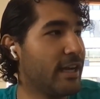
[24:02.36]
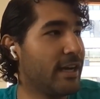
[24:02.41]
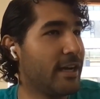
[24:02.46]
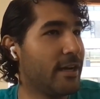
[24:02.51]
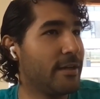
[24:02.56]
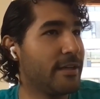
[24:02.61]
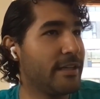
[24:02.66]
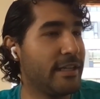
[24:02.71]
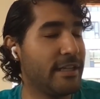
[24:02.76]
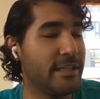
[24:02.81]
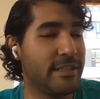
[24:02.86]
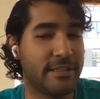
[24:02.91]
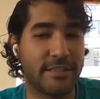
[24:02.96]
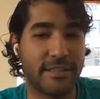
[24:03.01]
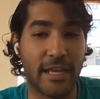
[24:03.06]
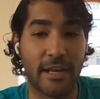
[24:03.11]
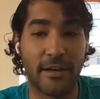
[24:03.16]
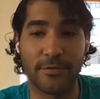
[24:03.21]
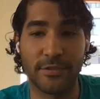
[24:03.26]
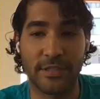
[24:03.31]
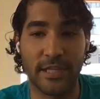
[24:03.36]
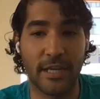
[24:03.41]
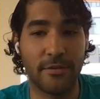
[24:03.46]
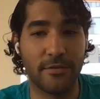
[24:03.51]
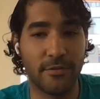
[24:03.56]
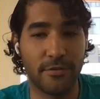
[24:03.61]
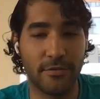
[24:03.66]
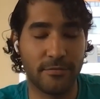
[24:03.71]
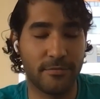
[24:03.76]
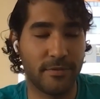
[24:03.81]
uh, in San
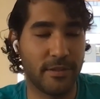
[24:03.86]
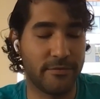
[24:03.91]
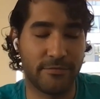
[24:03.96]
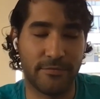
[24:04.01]
Jose. You,